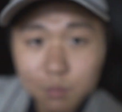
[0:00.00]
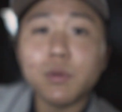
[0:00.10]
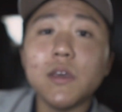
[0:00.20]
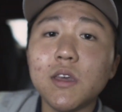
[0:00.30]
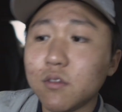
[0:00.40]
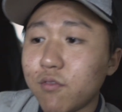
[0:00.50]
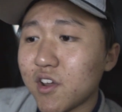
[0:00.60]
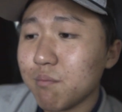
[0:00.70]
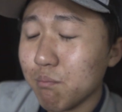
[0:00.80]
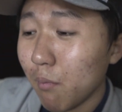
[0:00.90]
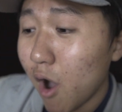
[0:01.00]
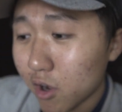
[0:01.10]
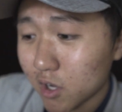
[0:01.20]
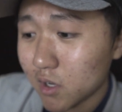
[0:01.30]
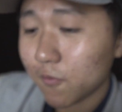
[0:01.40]
to be. It's very
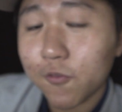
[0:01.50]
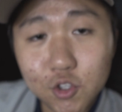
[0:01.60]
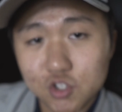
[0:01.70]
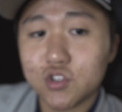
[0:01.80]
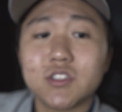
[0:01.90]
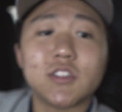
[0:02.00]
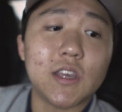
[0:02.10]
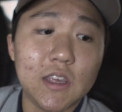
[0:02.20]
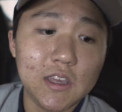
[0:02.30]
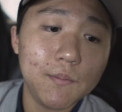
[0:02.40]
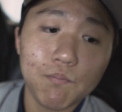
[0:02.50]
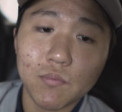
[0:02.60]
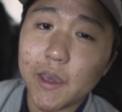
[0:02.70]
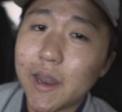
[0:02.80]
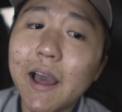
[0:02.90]
modern, futuristic-y,
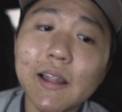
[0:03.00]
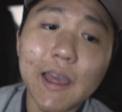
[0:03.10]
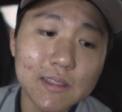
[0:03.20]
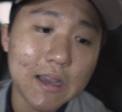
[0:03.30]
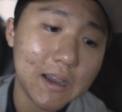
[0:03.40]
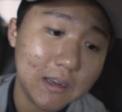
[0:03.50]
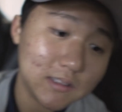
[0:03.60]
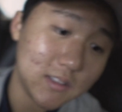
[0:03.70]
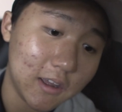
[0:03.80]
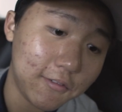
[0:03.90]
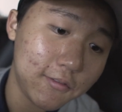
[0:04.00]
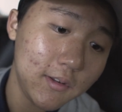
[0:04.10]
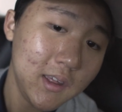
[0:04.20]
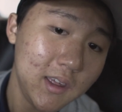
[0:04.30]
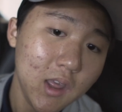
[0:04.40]
and I like that kind of stuff,
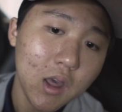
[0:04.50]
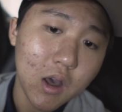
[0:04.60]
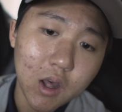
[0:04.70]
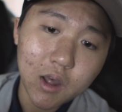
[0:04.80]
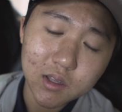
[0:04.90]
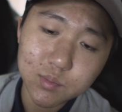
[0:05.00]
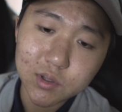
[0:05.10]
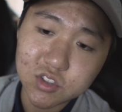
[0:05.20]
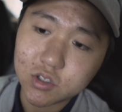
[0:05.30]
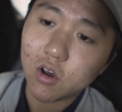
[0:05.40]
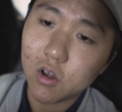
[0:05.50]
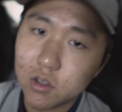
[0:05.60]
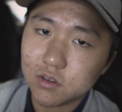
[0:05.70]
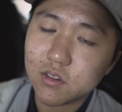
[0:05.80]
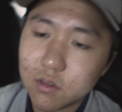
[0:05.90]
especially
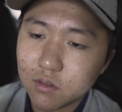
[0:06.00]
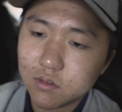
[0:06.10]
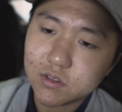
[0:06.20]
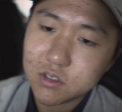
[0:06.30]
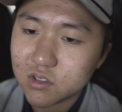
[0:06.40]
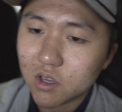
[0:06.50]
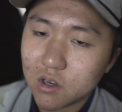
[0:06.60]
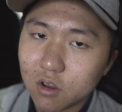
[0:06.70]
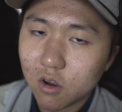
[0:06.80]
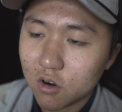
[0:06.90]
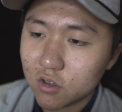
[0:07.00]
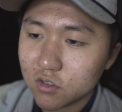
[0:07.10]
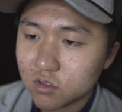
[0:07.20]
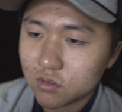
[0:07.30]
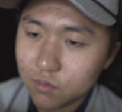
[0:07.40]
on these kind of
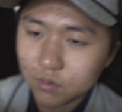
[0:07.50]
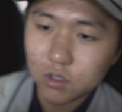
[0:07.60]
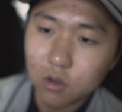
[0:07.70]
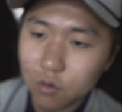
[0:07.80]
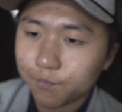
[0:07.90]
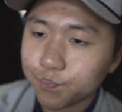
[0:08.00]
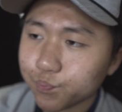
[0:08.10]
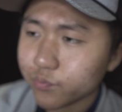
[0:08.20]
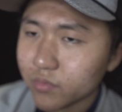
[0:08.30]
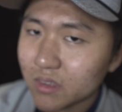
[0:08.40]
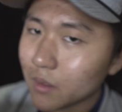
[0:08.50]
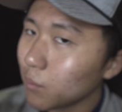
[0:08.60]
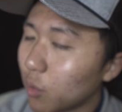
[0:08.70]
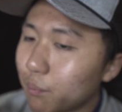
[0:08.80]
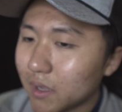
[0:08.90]
cars. You know,
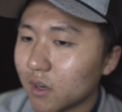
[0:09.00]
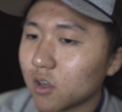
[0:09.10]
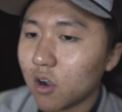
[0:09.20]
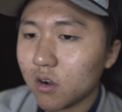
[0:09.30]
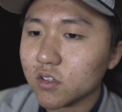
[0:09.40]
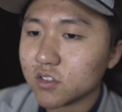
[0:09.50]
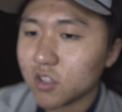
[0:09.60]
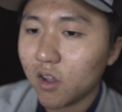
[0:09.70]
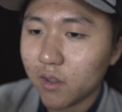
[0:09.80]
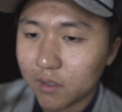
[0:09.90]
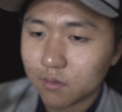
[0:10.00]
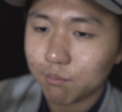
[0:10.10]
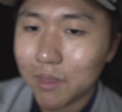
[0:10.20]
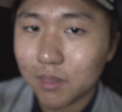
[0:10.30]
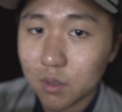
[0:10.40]
more bigger cars, not like
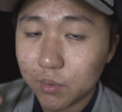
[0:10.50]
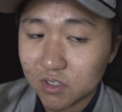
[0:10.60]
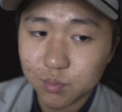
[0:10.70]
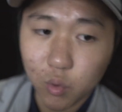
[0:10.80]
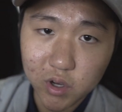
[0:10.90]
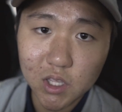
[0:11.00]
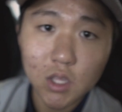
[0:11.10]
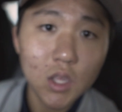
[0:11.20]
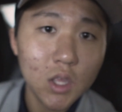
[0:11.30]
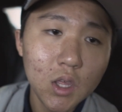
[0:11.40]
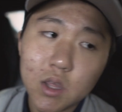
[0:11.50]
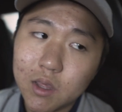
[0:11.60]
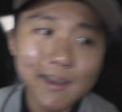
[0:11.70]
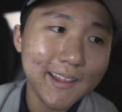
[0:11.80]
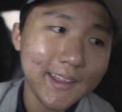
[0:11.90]
meant to be sporty.
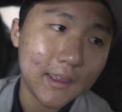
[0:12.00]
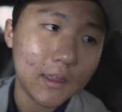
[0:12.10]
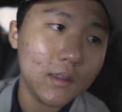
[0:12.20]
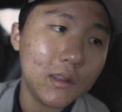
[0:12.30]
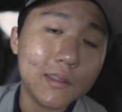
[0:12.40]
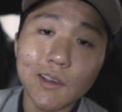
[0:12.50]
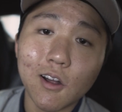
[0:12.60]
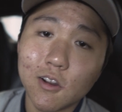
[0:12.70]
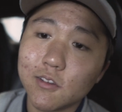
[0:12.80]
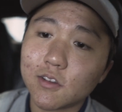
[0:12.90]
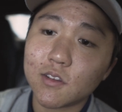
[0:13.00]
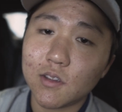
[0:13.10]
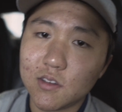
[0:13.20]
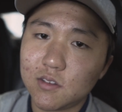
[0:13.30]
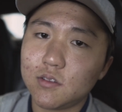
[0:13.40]
I like it, and the color on this
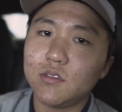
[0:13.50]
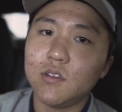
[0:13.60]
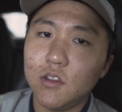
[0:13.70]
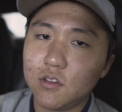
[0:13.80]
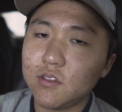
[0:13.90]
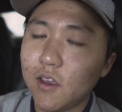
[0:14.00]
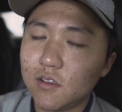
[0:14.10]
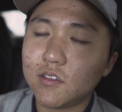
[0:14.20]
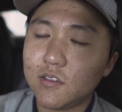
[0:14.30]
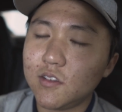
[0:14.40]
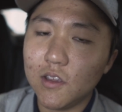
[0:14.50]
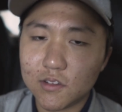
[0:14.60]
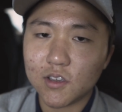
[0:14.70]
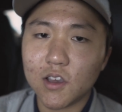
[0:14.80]
thing is nice. It's a